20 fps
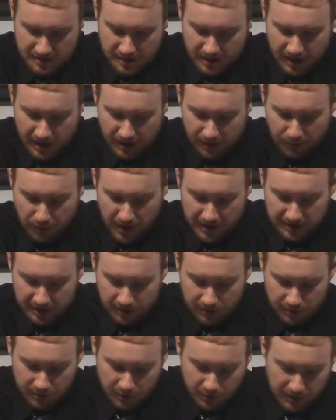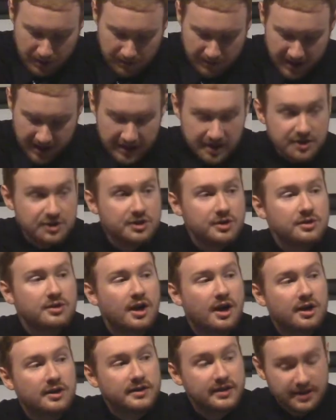One local we ran into
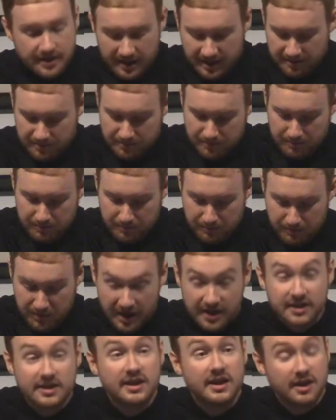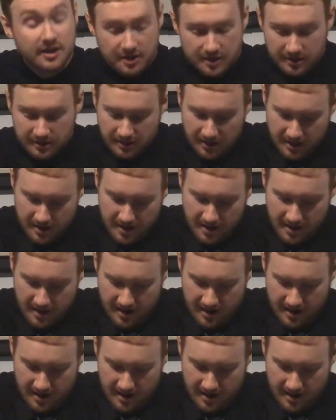called it a butt kicker.